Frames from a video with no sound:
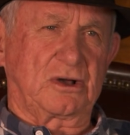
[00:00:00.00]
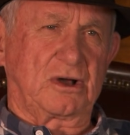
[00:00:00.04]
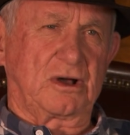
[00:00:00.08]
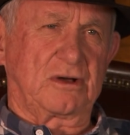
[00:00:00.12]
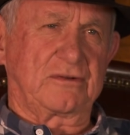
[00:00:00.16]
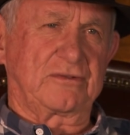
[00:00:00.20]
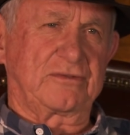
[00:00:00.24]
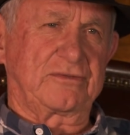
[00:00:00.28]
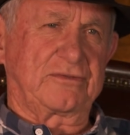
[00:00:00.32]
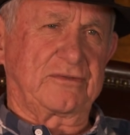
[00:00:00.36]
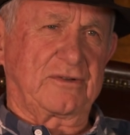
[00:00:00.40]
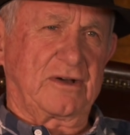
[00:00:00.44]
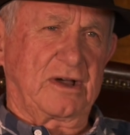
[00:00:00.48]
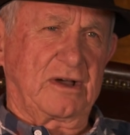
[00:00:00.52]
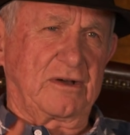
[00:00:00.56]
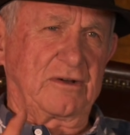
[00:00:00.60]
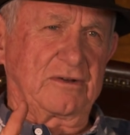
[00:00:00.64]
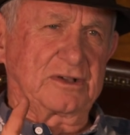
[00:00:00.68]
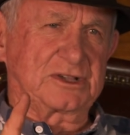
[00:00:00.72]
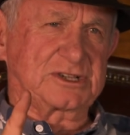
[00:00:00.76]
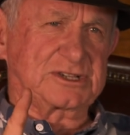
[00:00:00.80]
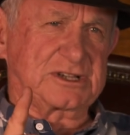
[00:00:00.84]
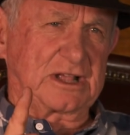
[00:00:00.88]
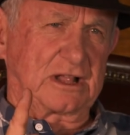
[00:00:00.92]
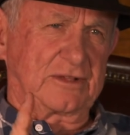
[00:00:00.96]
of
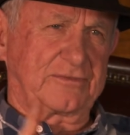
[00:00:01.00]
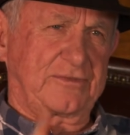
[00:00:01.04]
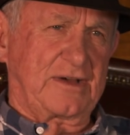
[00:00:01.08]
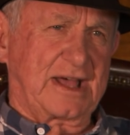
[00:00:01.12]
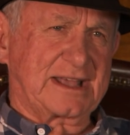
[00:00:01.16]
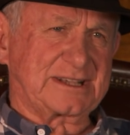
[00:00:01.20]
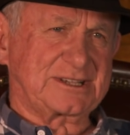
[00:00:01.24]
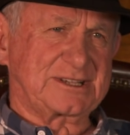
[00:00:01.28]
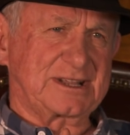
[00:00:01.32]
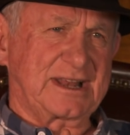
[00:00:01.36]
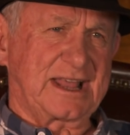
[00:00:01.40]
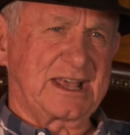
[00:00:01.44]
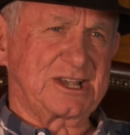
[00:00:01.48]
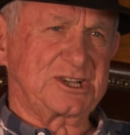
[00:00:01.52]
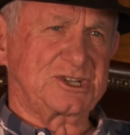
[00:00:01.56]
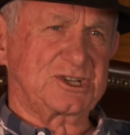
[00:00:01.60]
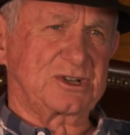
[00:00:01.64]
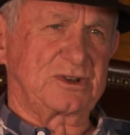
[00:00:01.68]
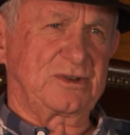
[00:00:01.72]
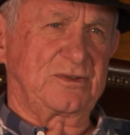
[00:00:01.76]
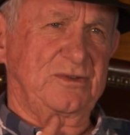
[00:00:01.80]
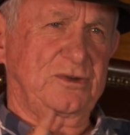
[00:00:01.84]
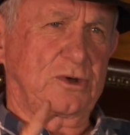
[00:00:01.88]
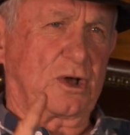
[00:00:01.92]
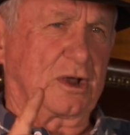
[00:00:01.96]

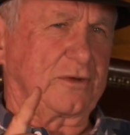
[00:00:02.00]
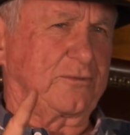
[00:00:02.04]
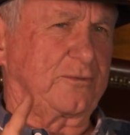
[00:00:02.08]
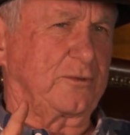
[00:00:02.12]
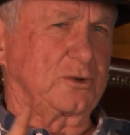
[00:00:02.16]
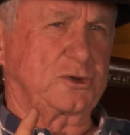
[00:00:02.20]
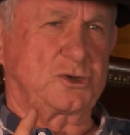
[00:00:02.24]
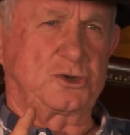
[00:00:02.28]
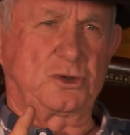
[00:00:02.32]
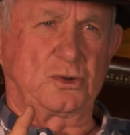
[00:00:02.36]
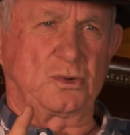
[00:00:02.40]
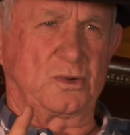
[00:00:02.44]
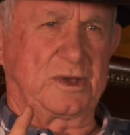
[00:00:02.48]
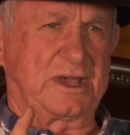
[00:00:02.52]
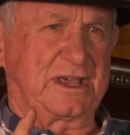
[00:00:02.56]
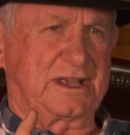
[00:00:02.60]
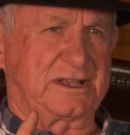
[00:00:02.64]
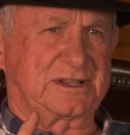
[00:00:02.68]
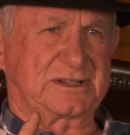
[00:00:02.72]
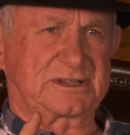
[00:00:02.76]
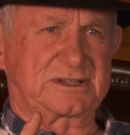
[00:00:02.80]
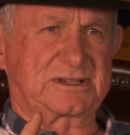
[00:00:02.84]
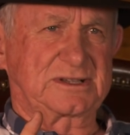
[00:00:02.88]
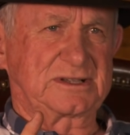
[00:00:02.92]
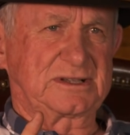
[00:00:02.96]
self-isolation, not for 2
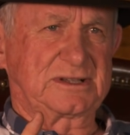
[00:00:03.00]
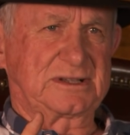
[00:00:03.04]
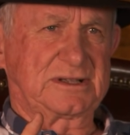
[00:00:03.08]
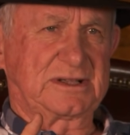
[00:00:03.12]
weeks,